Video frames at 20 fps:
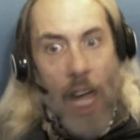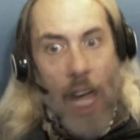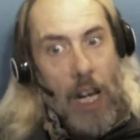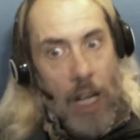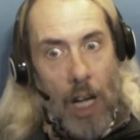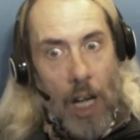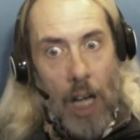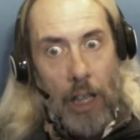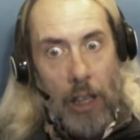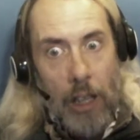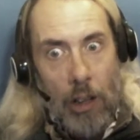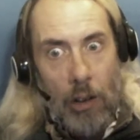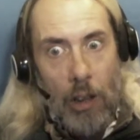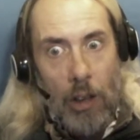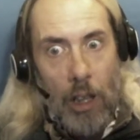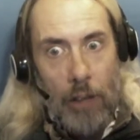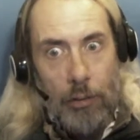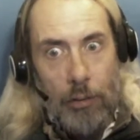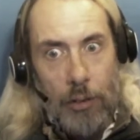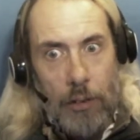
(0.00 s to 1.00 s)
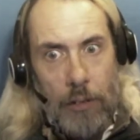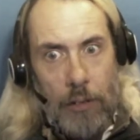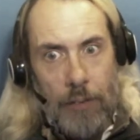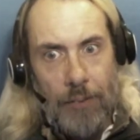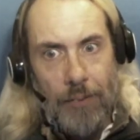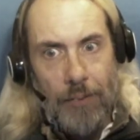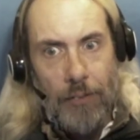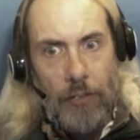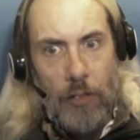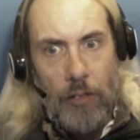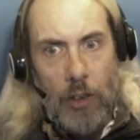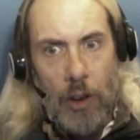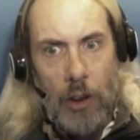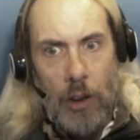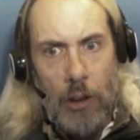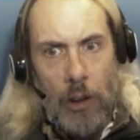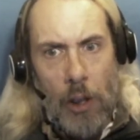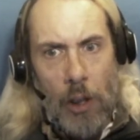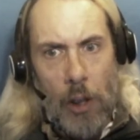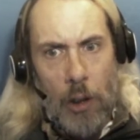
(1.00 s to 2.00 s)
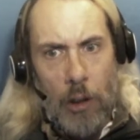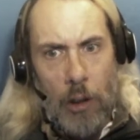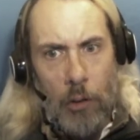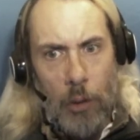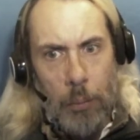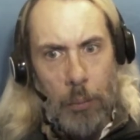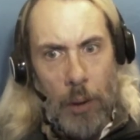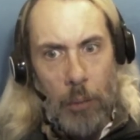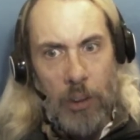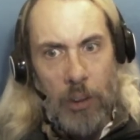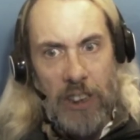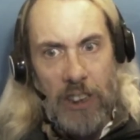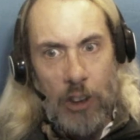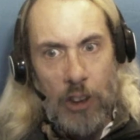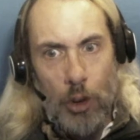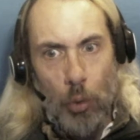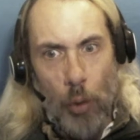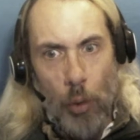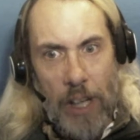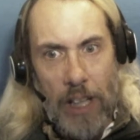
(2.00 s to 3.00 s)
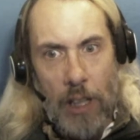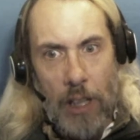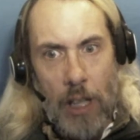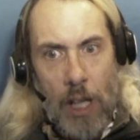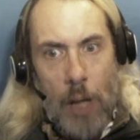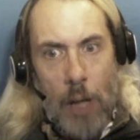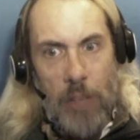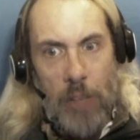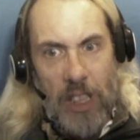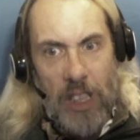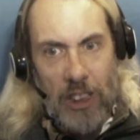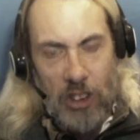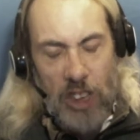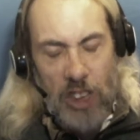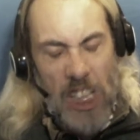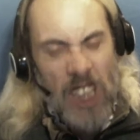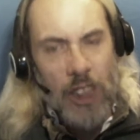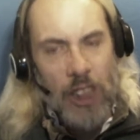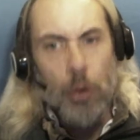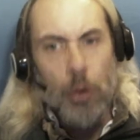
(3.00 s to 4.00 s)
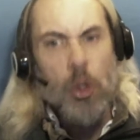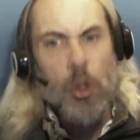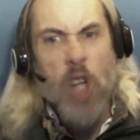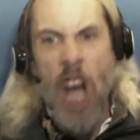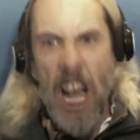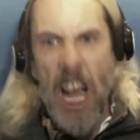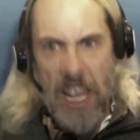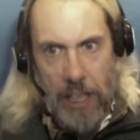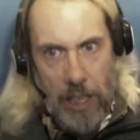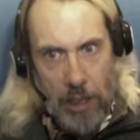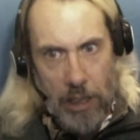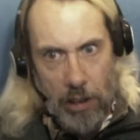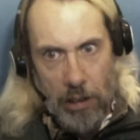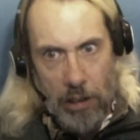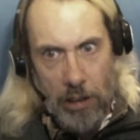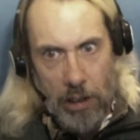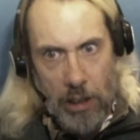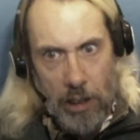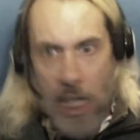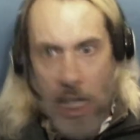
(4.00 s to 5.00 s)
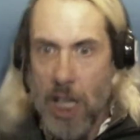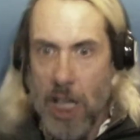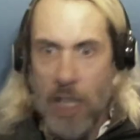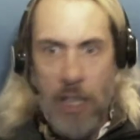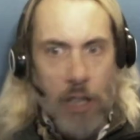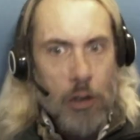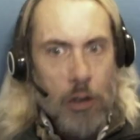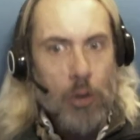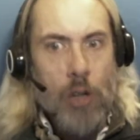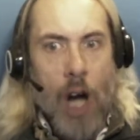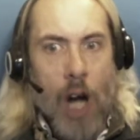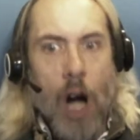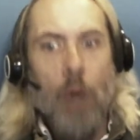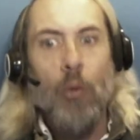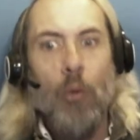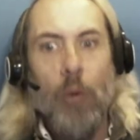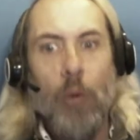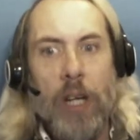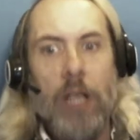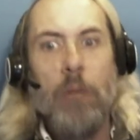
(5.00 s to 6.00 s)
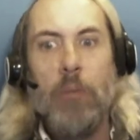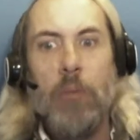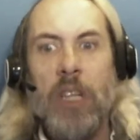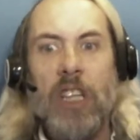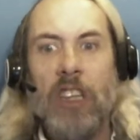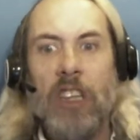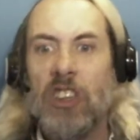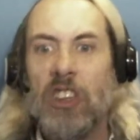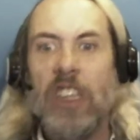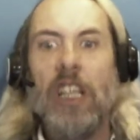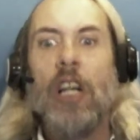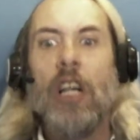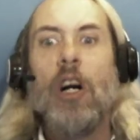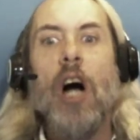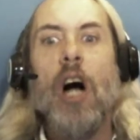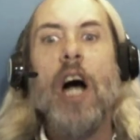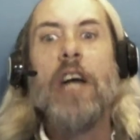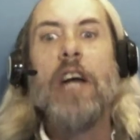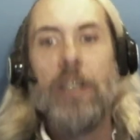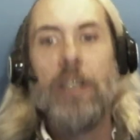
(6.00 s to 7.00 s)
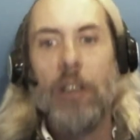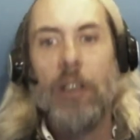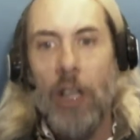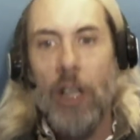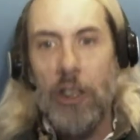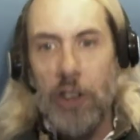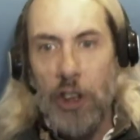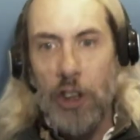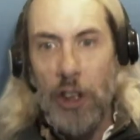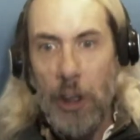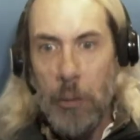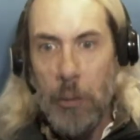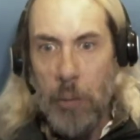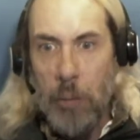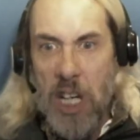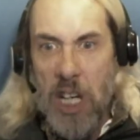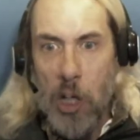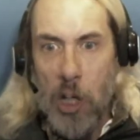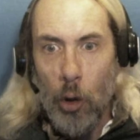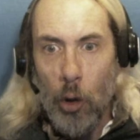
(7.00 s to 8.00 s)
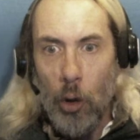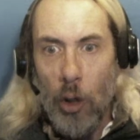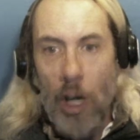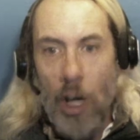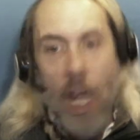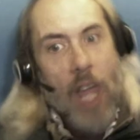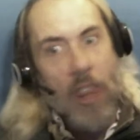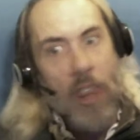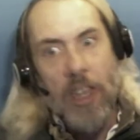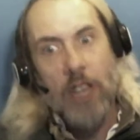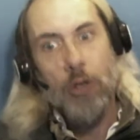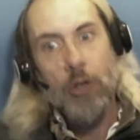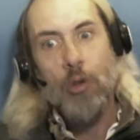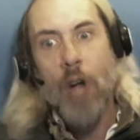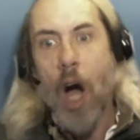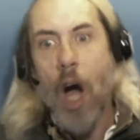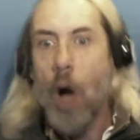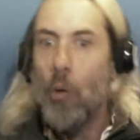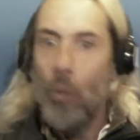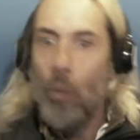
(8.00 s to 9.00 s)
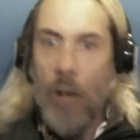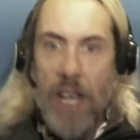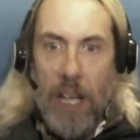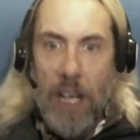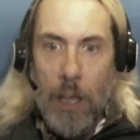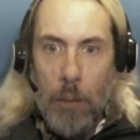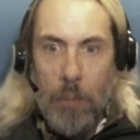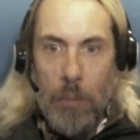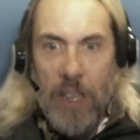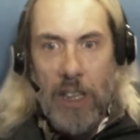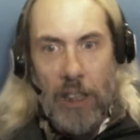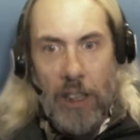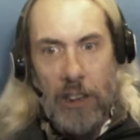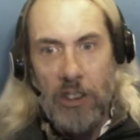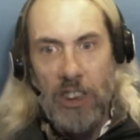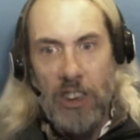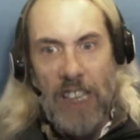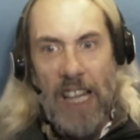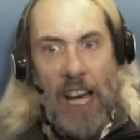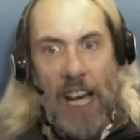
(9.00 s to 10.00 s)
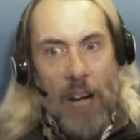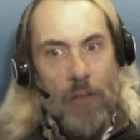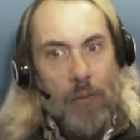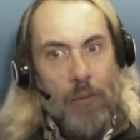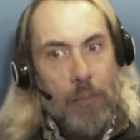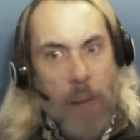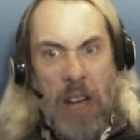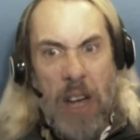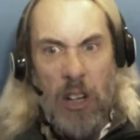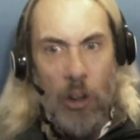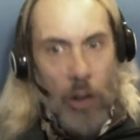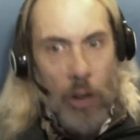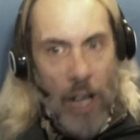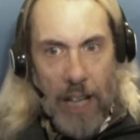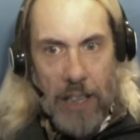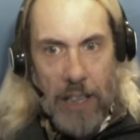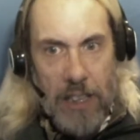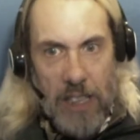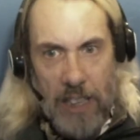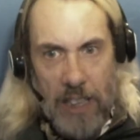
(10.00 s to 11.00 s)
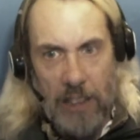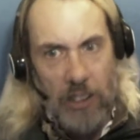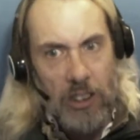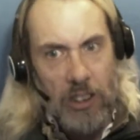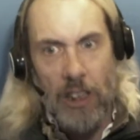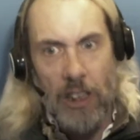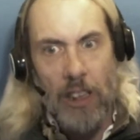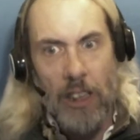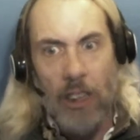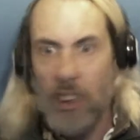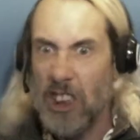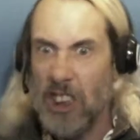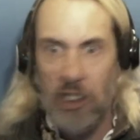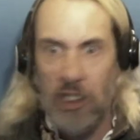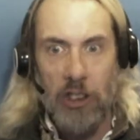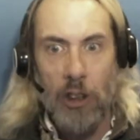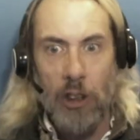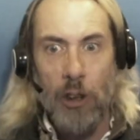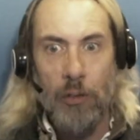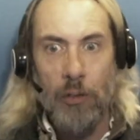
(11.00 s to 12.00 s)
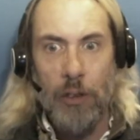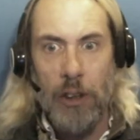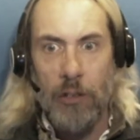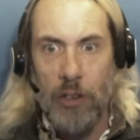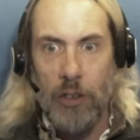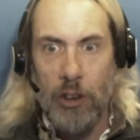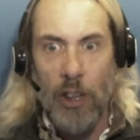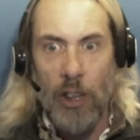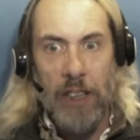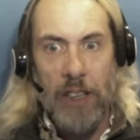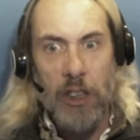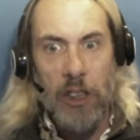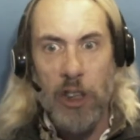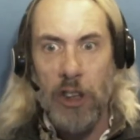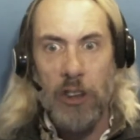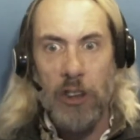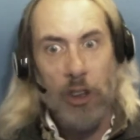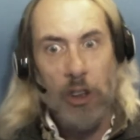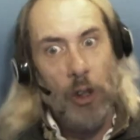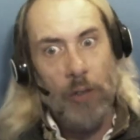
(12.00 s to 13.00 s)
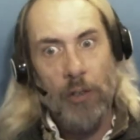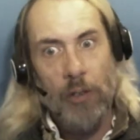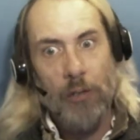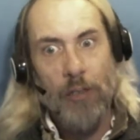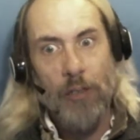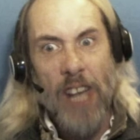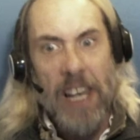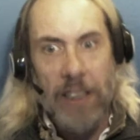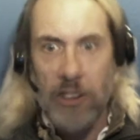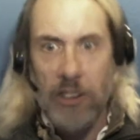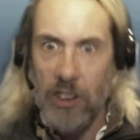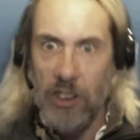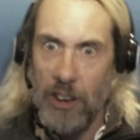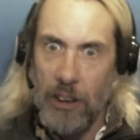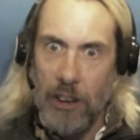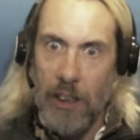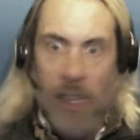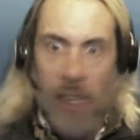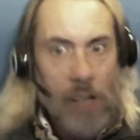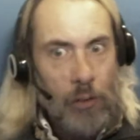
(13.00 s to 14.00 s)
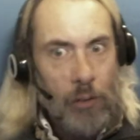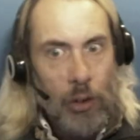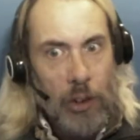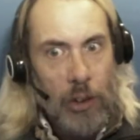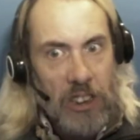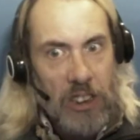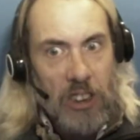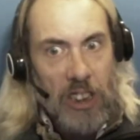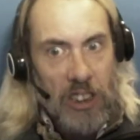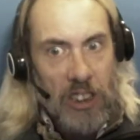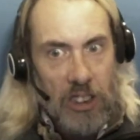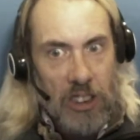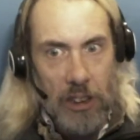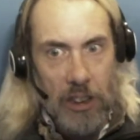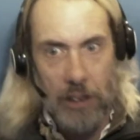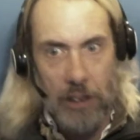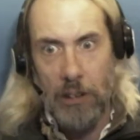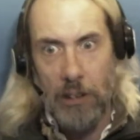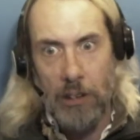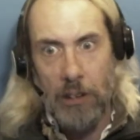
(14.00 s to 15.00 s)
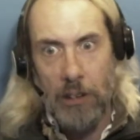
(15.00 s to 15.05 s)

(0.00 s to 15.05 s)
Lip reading: Knock it off. The Republicans win because they are united. They do not win because they are ideologically pure. They do not win because they have better ideas. They are conservatives trying to conserve a fantasy that never existed.